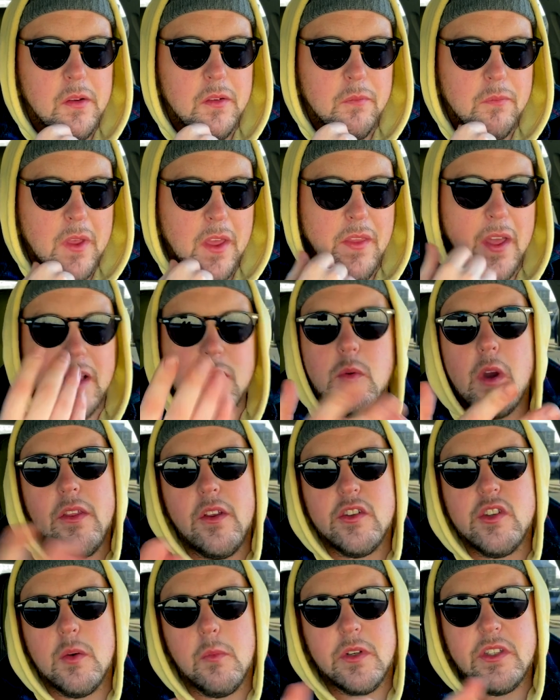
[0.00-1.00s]
And that's why there's
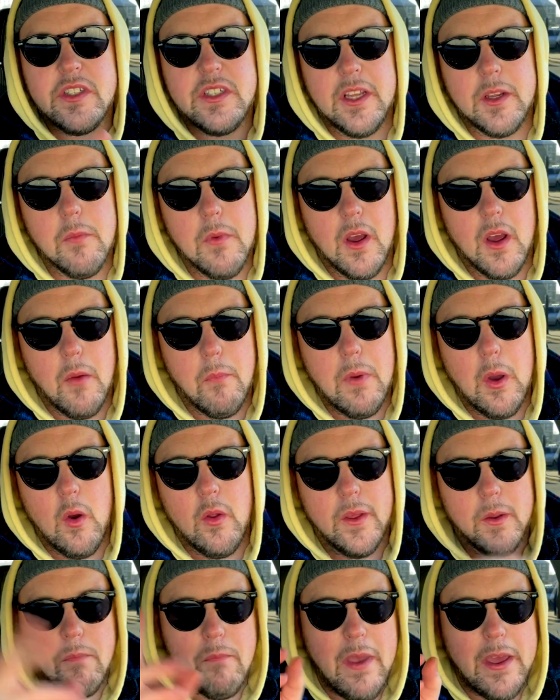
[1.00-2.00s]
so much stigma about
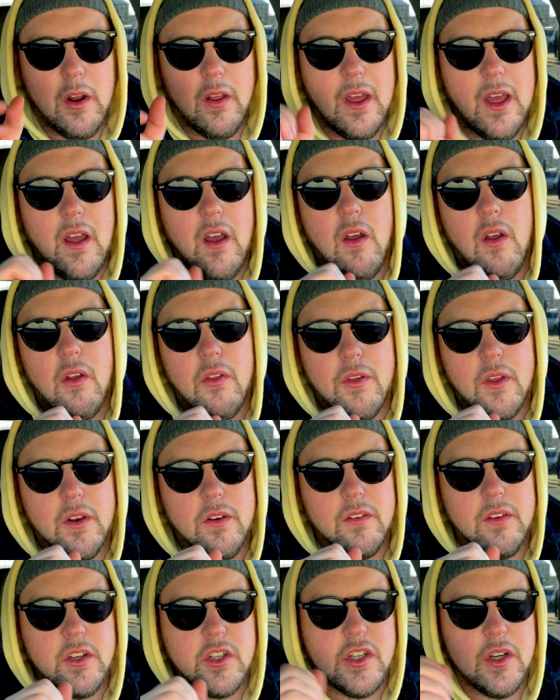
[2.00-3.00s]
like mental health and
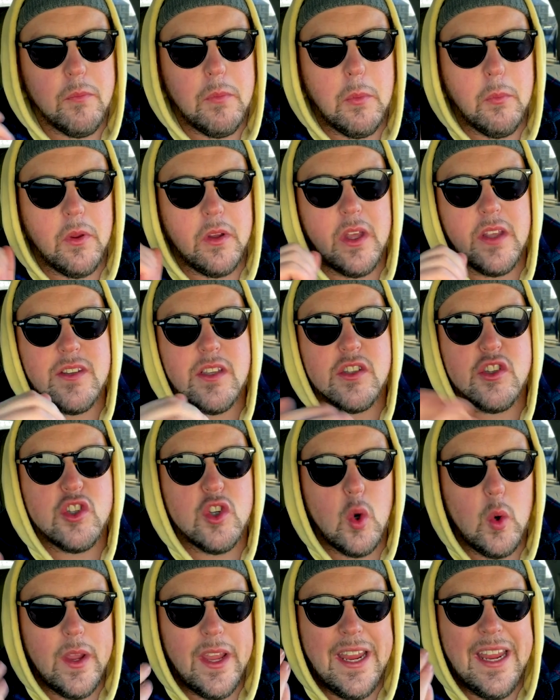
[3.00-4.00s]
the shit people, because it's
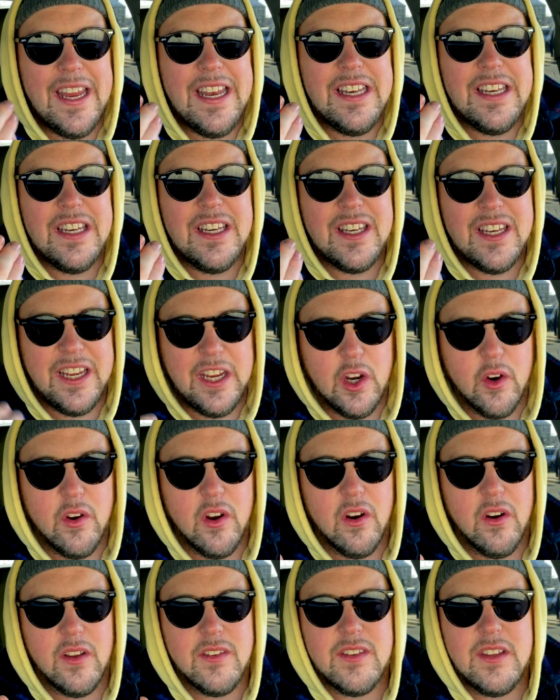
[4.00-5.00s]
so
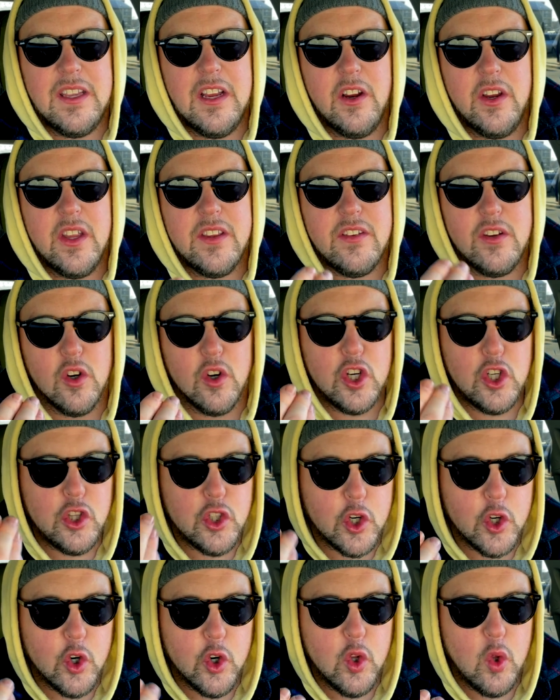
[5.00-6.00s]
interior. It's your
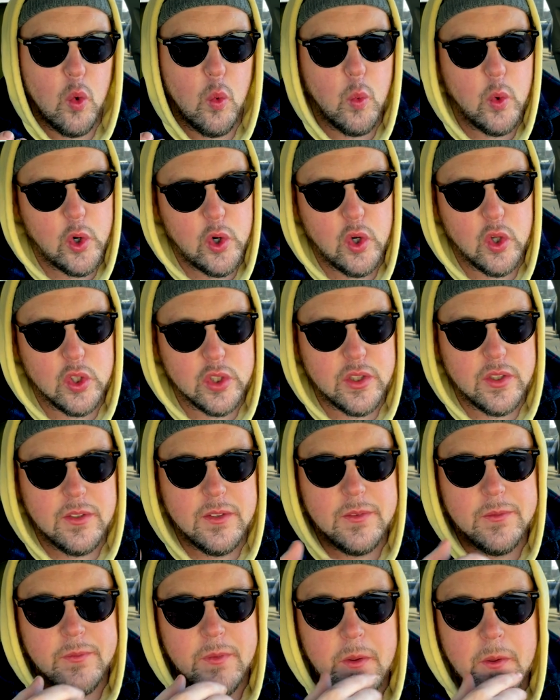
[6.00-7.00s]
internal world,
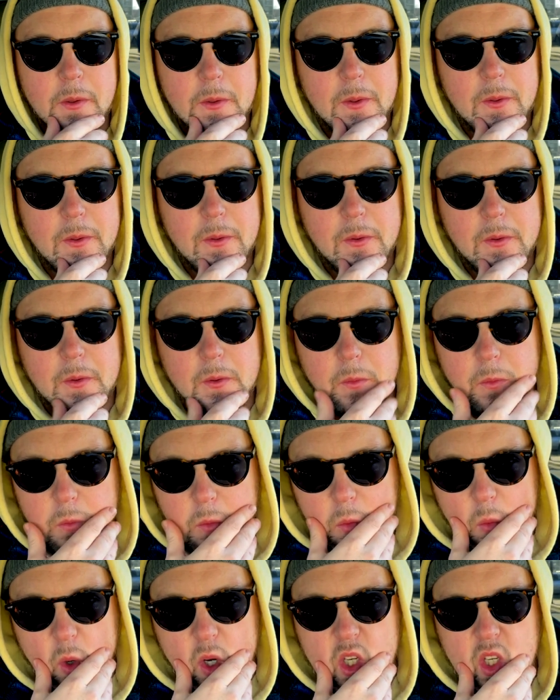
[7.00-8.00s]

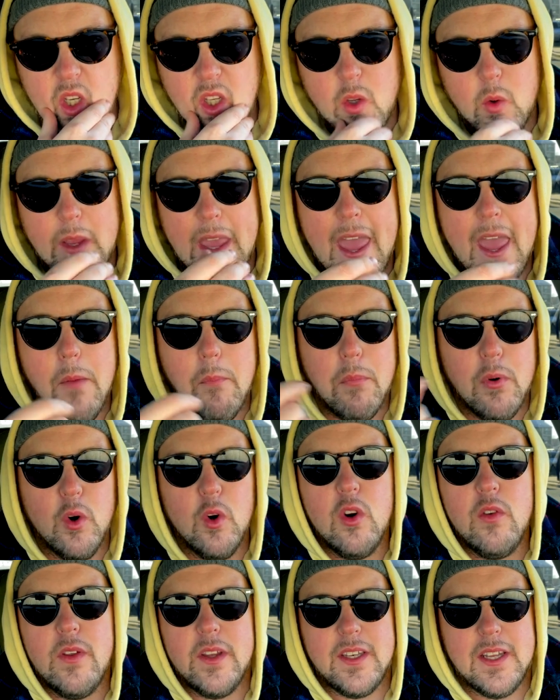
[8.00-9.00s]
which you can't
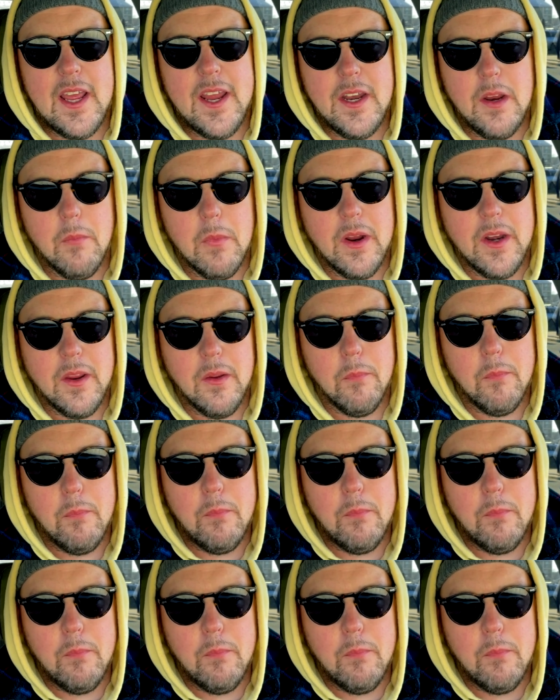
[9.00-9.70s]
prove it to anybody,